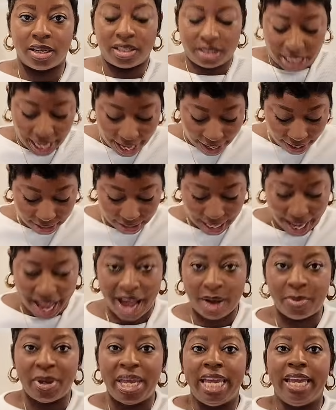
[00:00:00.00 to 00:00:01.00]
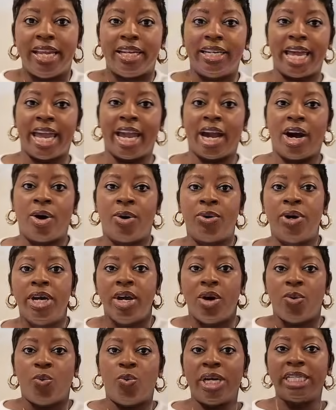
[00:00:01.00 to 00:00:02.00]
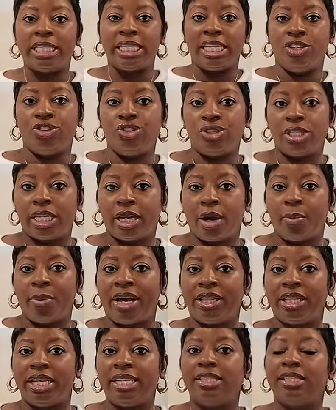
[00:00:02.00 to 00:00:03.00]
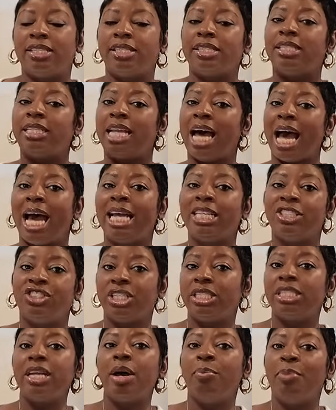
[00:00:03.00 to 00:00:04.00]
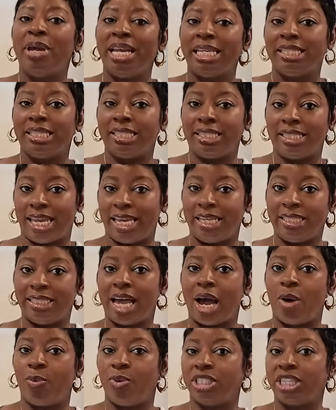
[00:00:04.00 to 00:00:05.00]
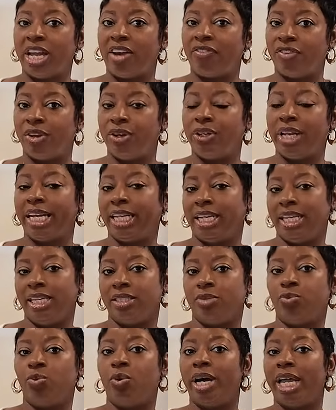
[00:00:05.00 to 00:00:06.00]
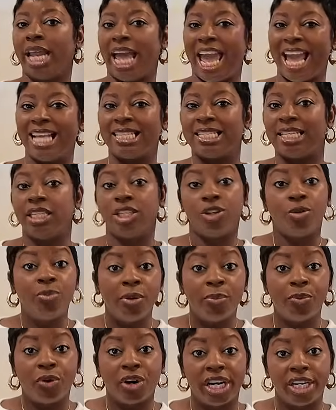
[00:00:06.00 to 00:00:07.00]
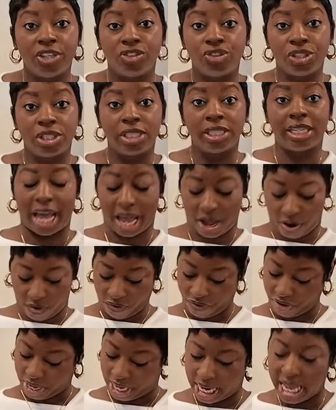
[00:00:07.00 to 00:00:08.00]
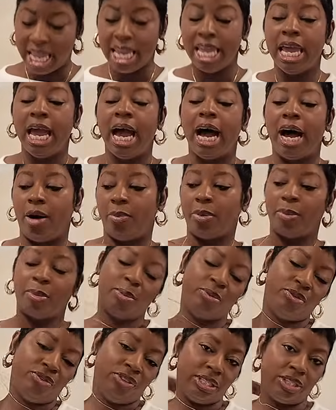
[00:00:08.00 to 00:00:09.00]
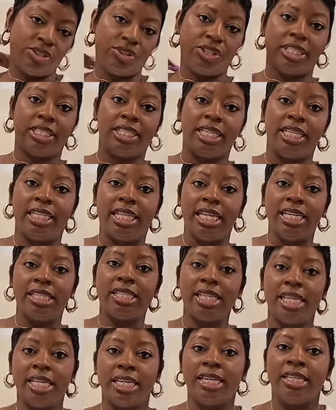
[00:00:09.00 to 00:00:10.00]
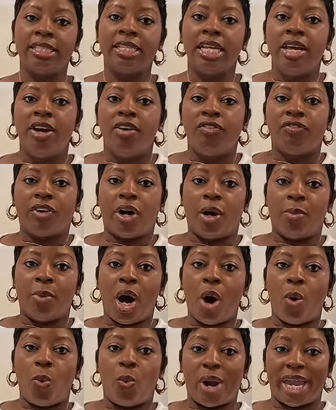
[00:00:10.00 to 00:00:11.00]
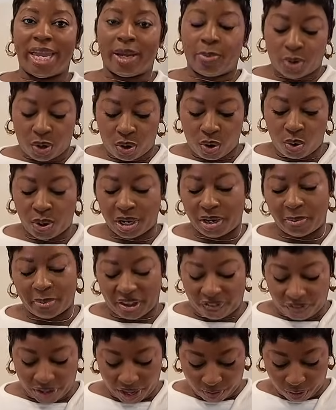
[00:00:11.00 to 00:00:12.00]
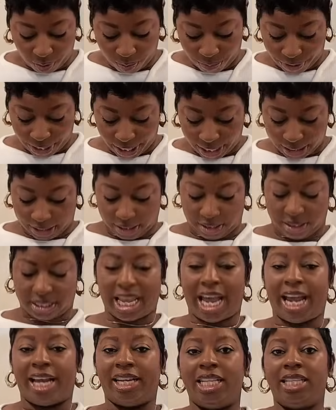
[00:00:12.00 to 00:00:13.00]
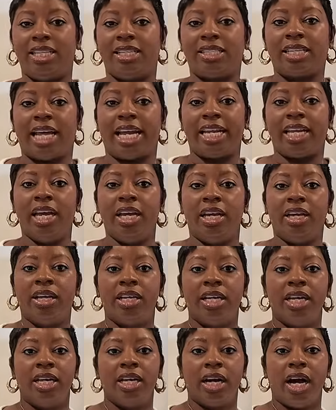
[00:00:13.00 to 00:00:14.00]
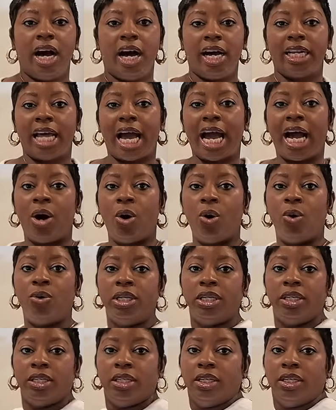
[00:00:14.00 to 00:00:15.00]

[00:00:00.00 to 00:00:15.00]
tank top. Now, what's interesting about this is it's not just a basic tank top, which I feel like is what adds a little bit more interest to the outfit. I'm gonna move this so you can see. This is from Awake Mode, one of my favorite brands, and it's kind of this cut out